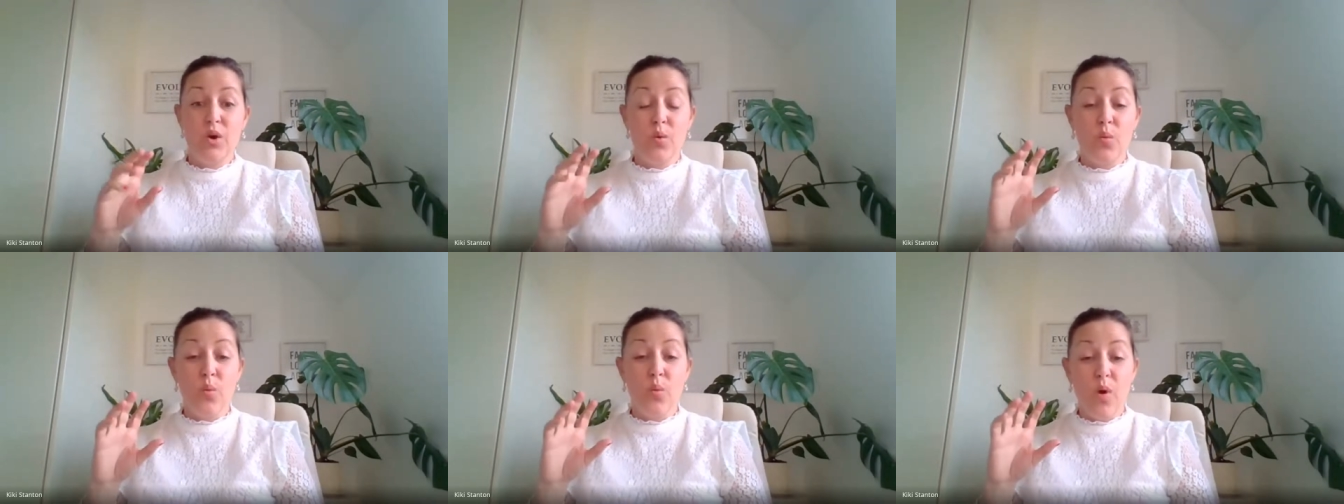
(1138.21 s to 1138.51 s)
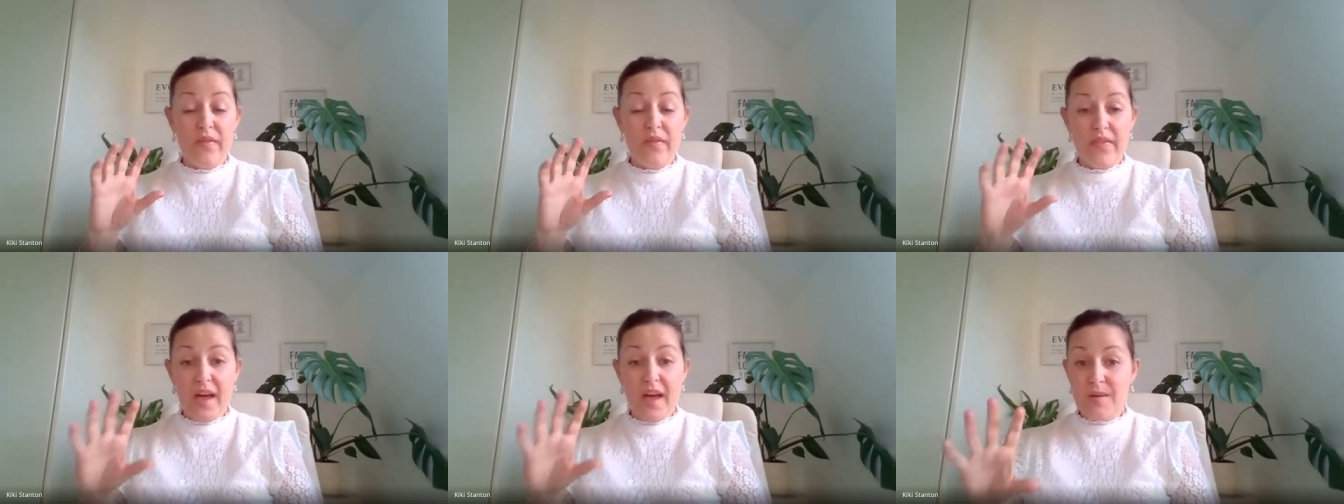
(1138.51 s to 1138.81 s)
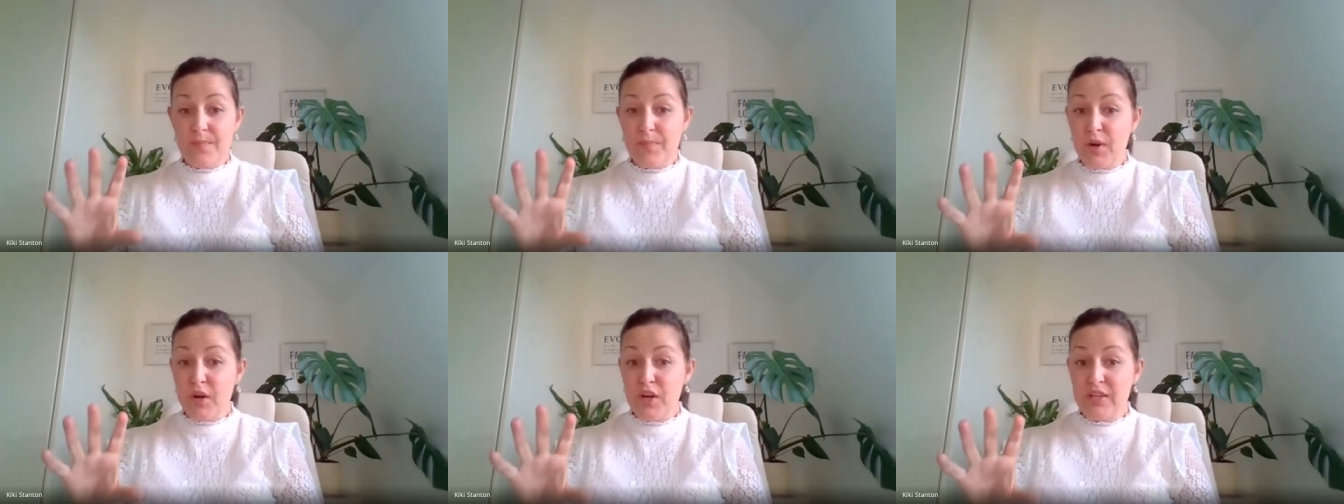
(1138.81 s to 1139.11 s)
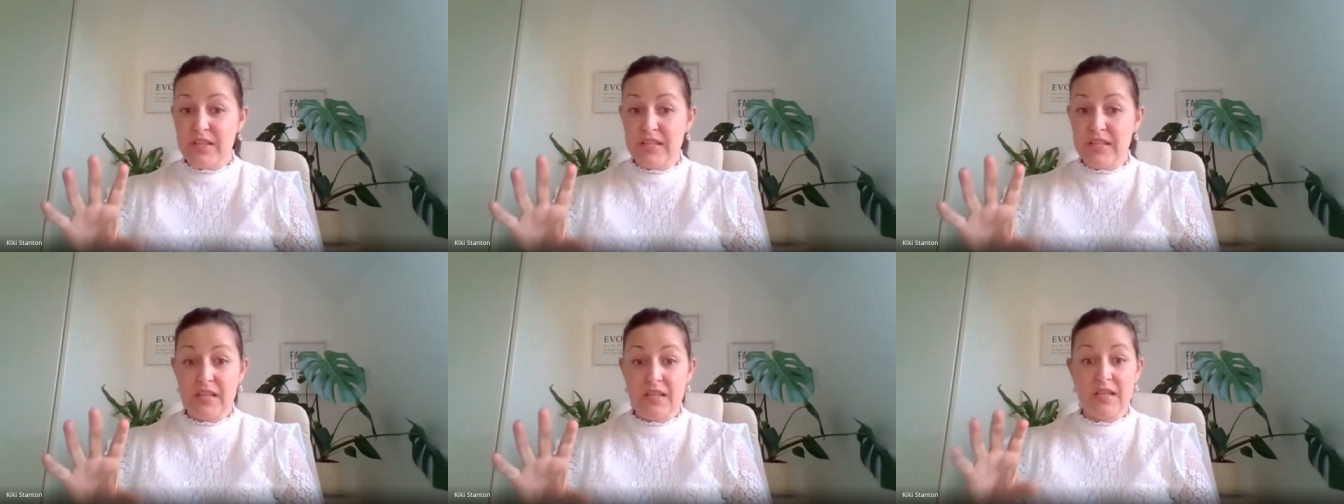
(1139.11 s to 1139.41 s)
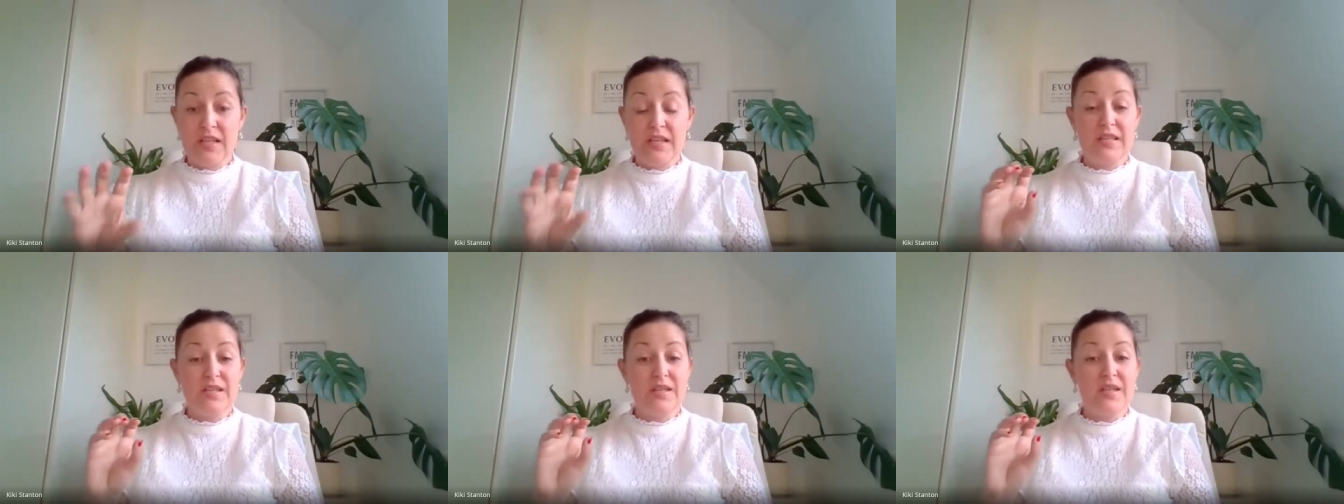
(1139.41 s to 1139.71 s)
what that person
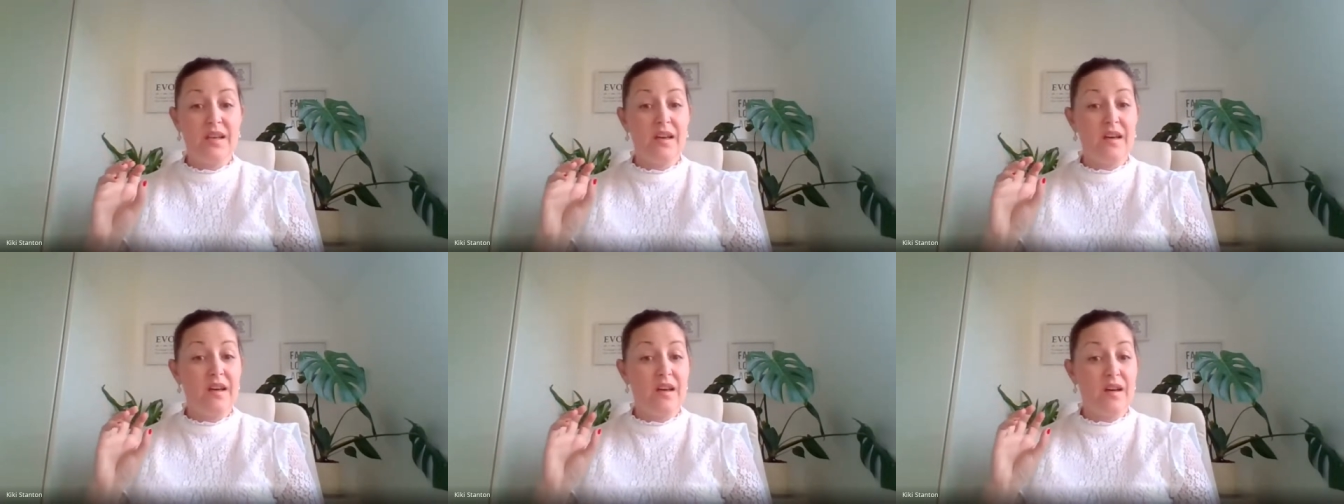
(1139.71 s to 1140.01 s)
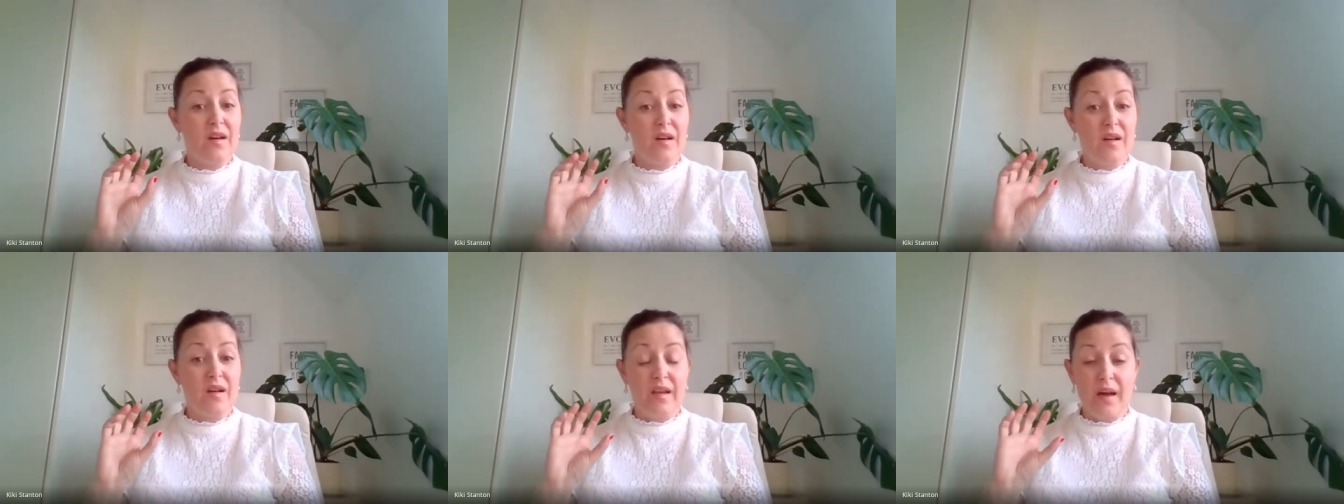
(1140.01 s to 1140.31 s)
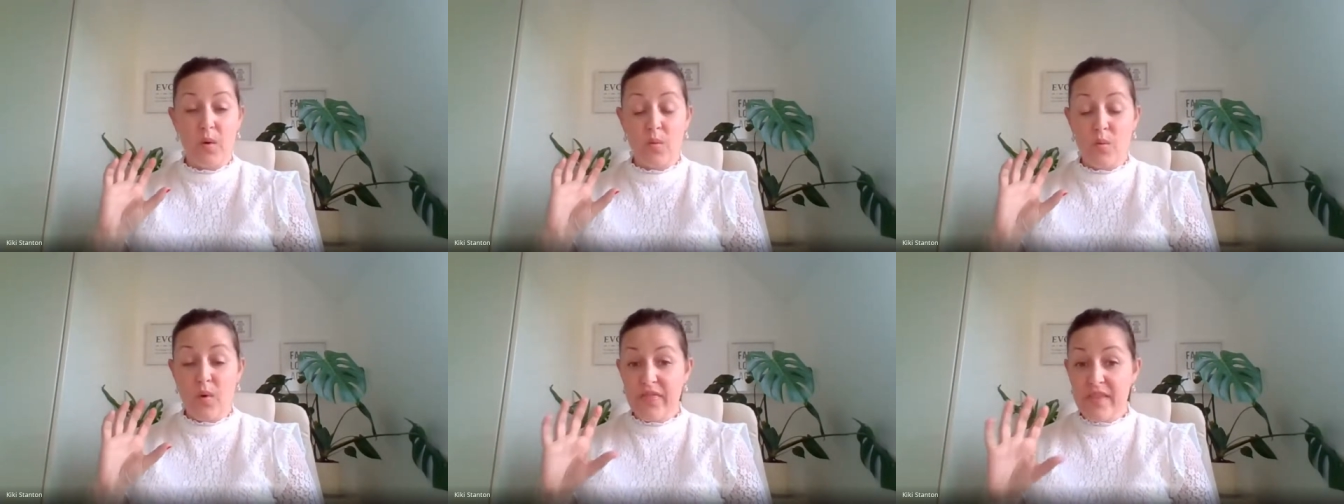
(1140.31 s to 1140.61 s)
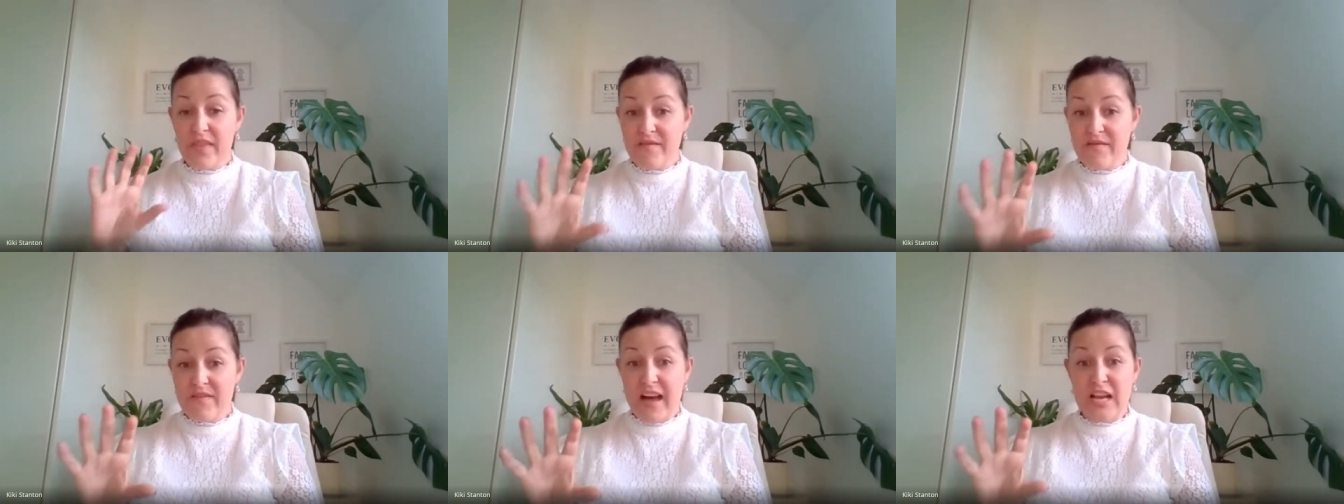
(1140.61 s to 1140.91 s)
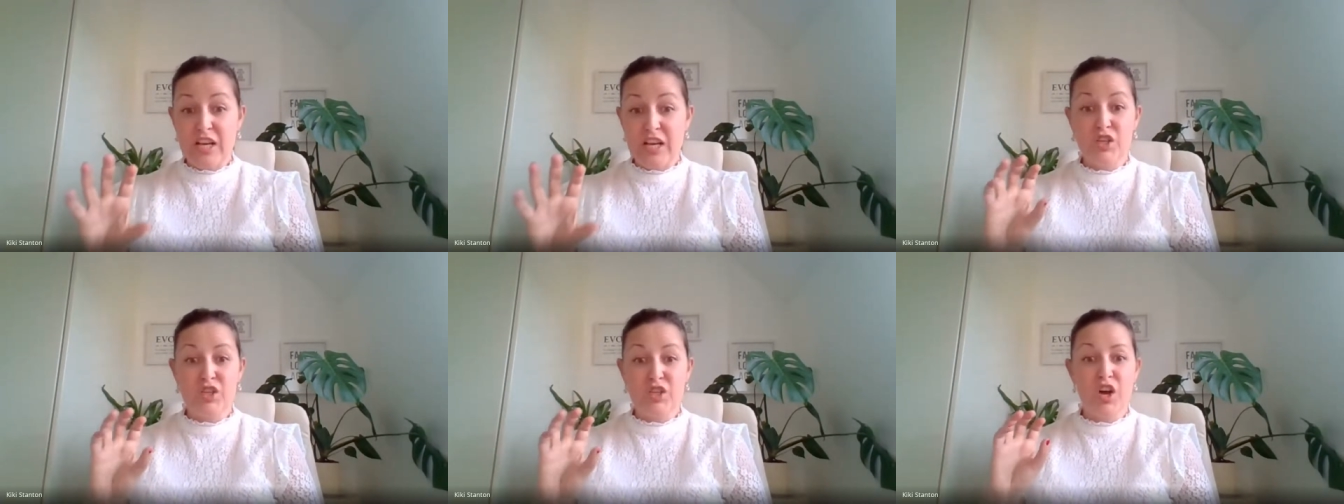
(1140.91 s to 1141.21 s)
is, like what their
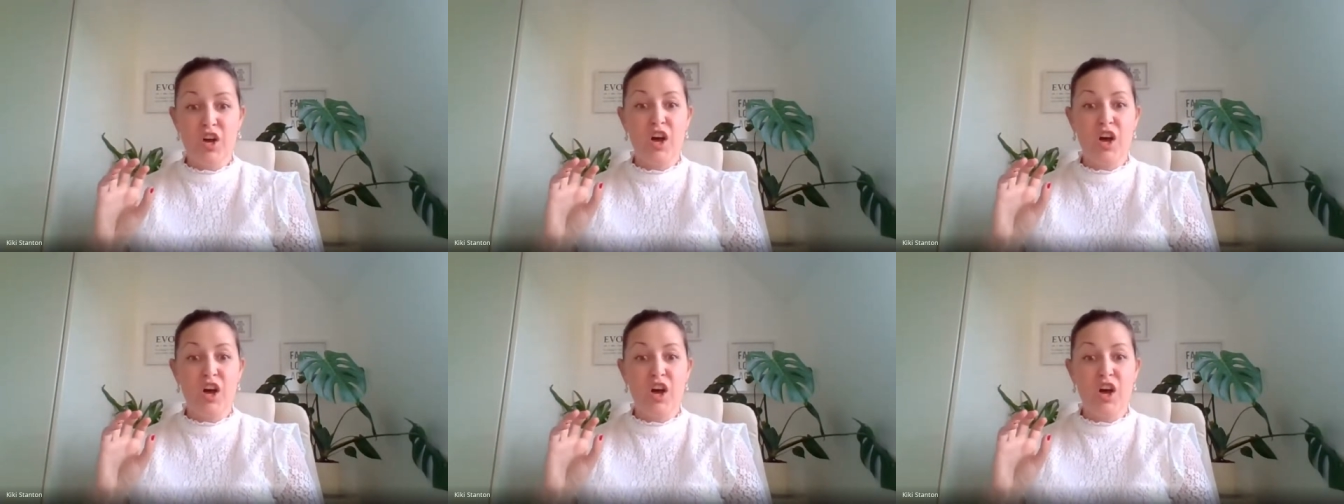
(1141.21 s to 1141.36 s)
values